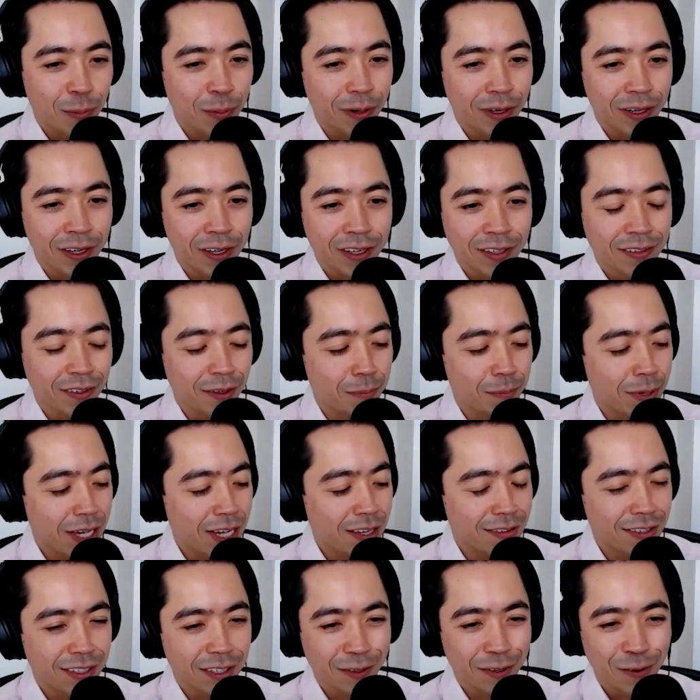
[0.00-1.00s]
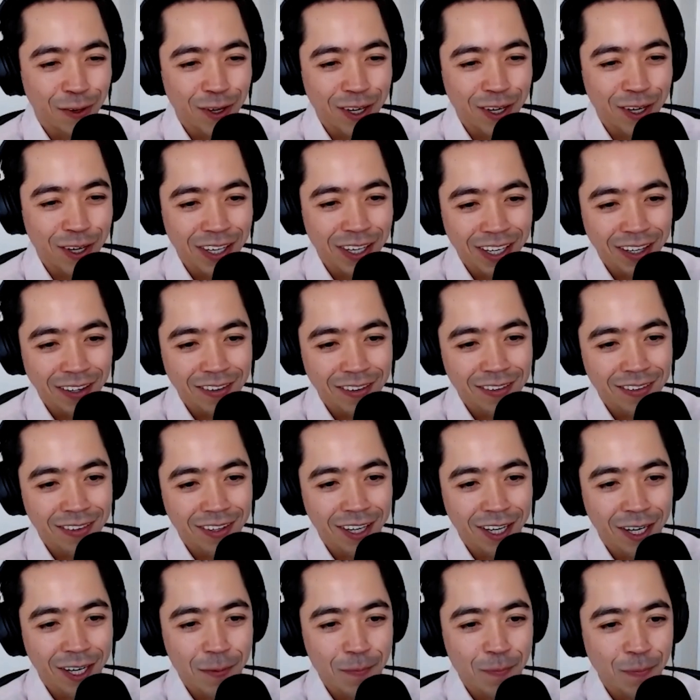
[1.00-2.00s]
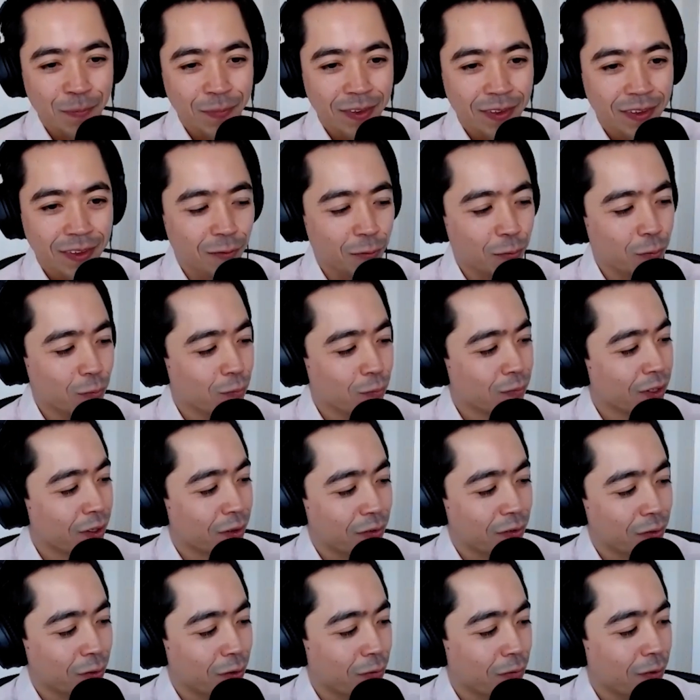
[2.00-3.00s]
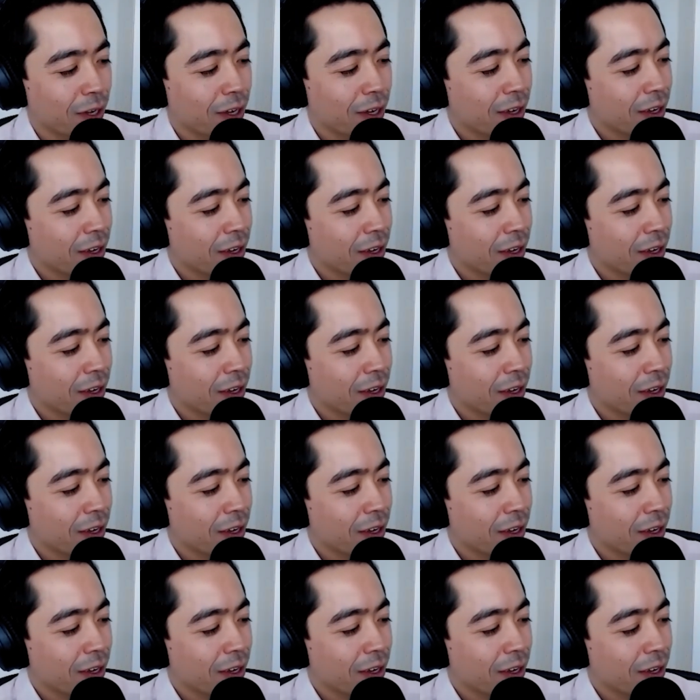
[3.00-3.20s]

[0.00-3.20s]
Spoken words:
product, amazing ingredients, sort of